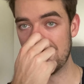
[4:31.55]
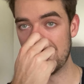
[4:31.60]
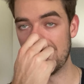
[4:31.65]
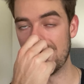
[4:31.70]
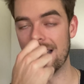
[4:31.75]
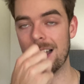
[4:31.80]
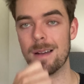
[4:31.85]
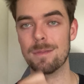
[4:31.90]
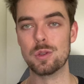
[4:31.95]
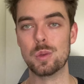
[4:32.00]

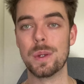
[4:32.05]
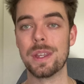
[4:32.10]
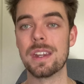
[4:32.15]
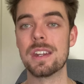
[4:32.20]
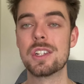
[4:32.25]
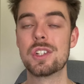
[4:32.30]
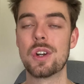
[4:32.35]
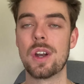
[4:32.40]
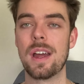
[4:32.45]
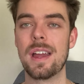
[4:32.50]
So we're going
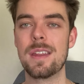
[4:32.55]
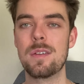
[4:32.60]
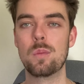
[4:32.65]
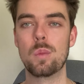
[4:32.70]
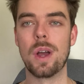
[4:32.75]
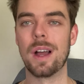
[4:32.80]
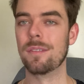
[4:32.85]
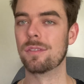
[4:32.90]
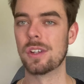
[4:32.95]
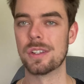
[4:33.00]
to try and,
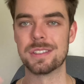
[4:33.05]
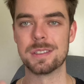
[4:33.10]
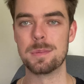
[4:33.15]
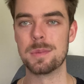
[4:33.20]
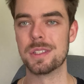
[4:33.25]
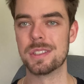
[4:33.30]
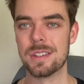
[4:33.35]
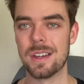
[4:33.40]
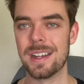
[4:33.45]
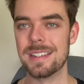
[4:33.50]
I've got some
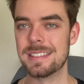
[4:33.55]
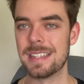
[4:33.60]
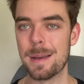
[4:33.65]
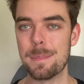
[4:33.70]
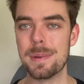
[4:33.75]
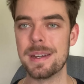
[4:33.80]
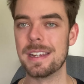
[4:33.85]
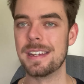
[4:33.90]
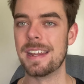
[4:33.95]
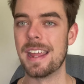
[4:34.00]
designs
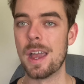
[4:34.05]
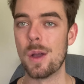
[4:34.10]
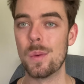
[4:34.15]
happening now.